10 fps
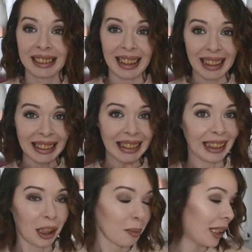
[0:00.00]
yeah,
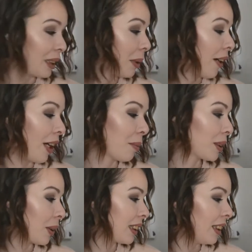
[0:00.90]
can't wait to wear it. I'm
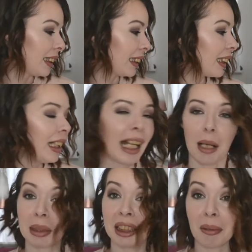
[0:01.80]
so excited.
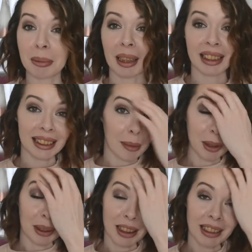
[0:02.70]
How many times am I going to say I'm
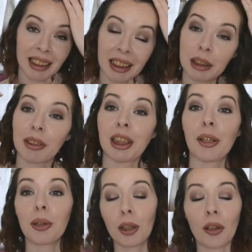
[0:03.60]
so excited in this
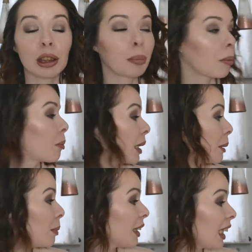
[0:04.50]
video? Lots
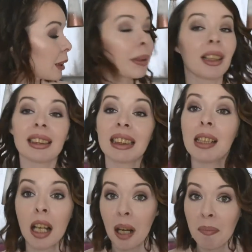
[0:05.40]
probably, but that's because
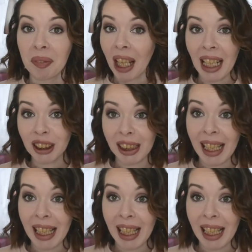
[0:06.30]
I actually